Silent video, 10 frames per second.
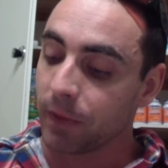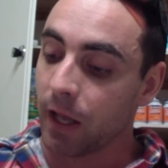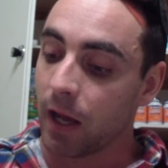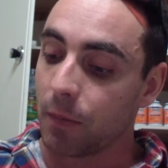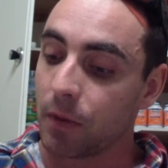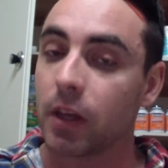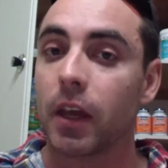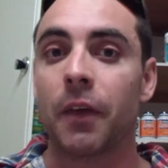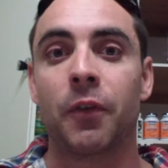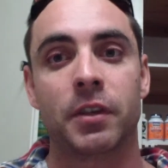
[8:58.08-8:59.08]

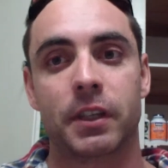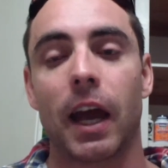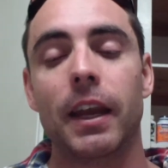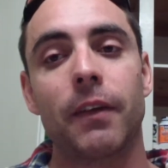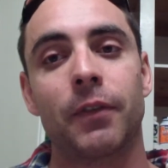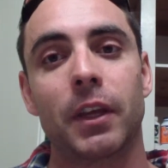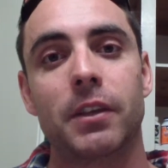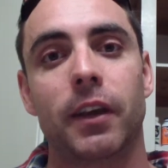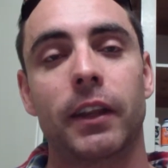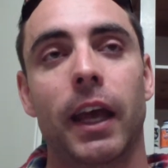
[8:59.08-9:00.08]
If you're starting to have
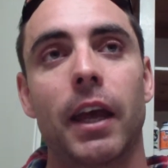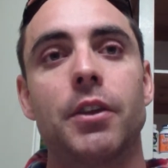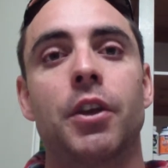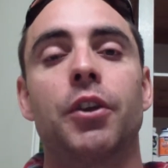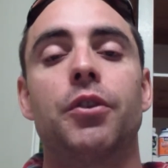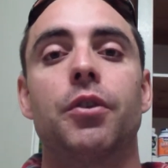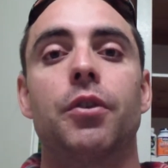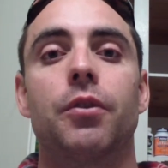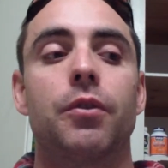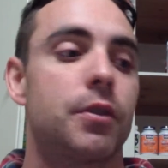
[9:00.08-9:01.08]
things like that, you can
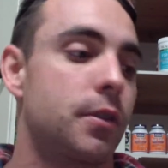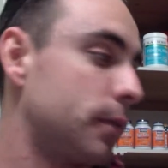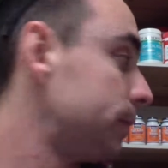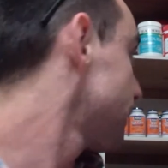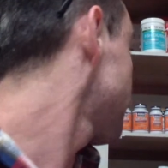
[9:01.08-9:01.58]
use